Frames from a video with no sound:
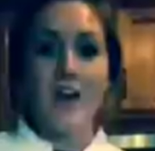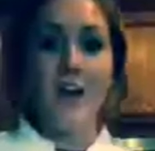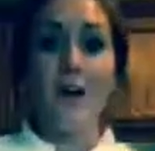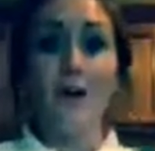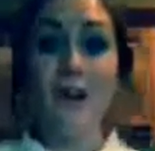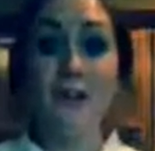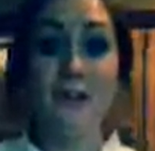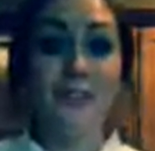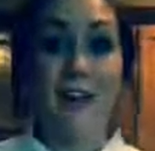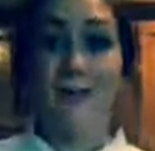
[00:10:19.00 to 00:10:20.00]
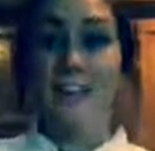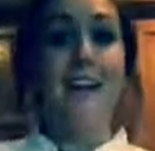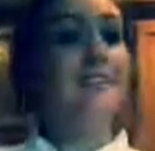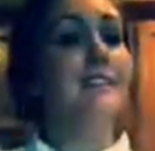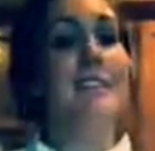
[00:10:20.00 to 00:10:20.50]
Okay, so that was
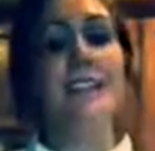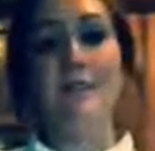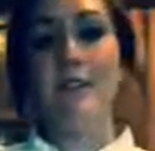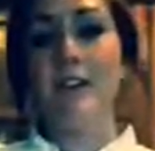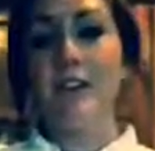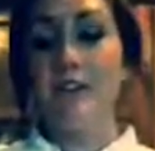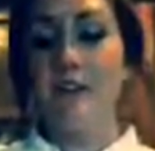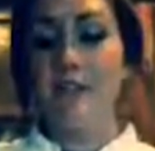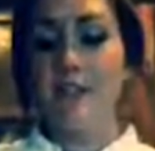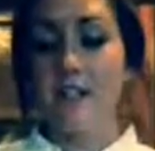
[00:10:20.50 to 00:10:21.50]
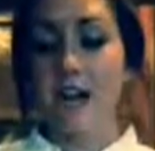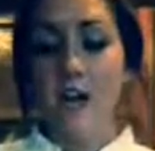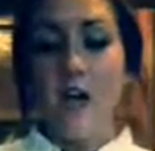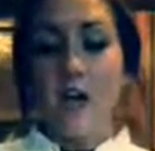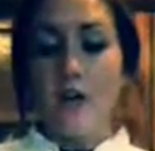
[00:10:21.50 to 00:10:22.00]
everything that we were going to cover today.
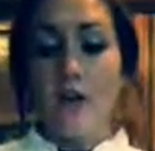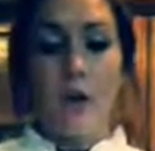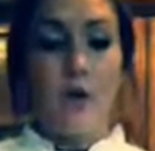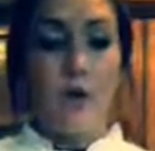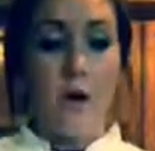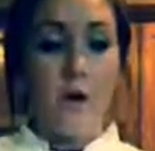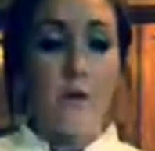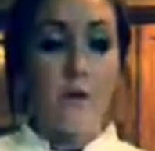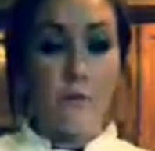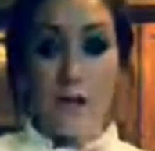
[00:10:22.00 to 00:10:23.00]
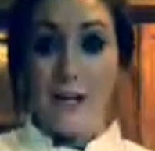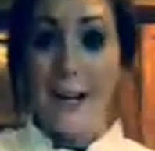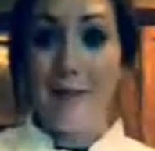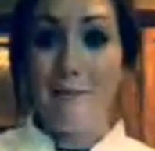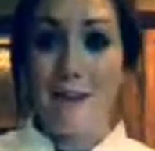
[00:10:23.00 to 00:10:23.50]
So
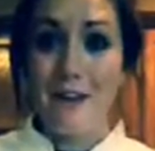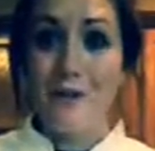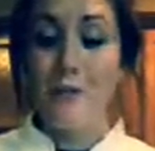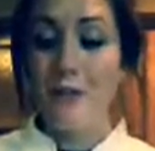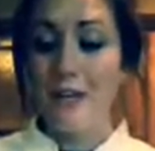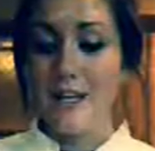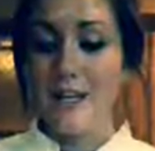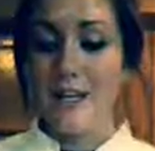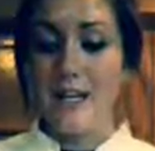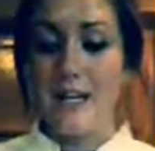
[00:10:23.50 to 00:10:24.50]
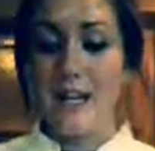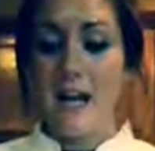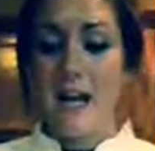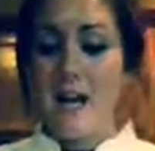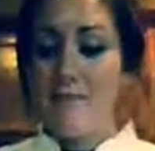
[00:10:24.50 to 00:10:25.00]
recapping, we did
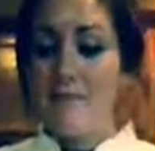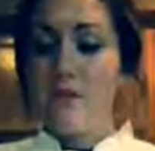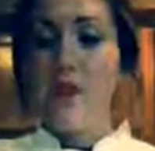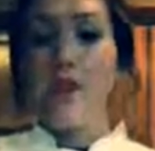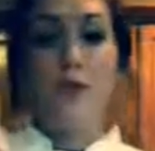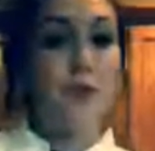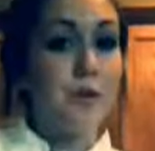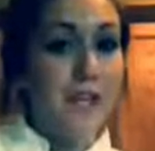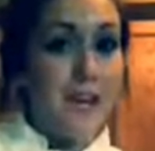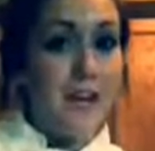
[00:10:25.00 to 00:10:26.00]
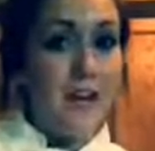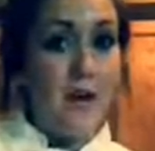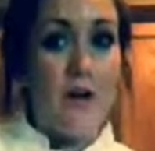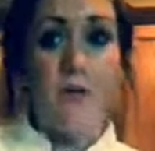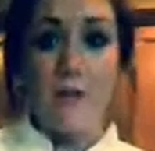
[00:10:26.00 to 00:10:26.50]
a julienne
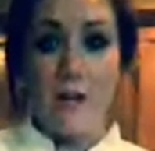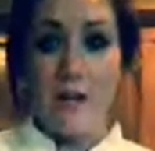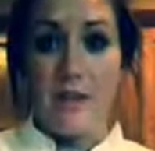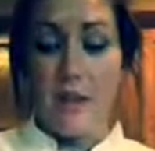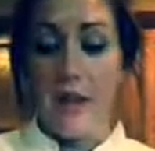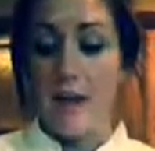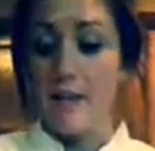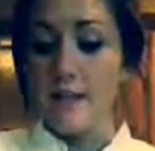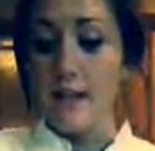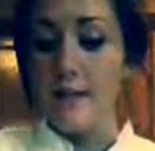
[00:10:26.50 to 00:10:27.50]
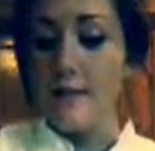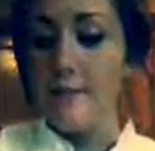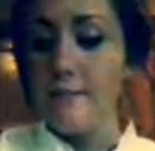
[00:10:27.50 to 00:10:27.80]
with a celery.